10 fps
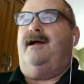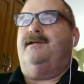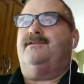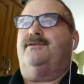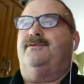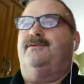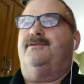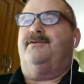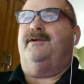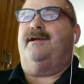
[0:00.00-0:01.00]
high
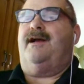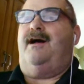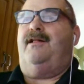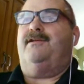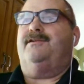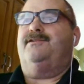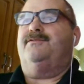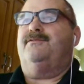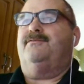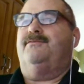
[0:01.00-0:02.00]
school. They're in
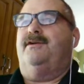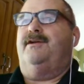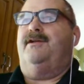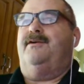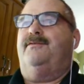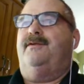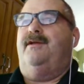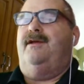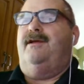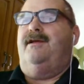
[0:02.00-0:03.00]
college. But,
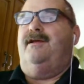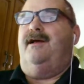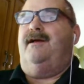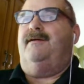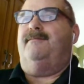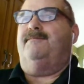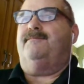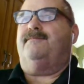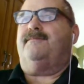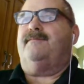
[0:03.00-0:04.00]
um,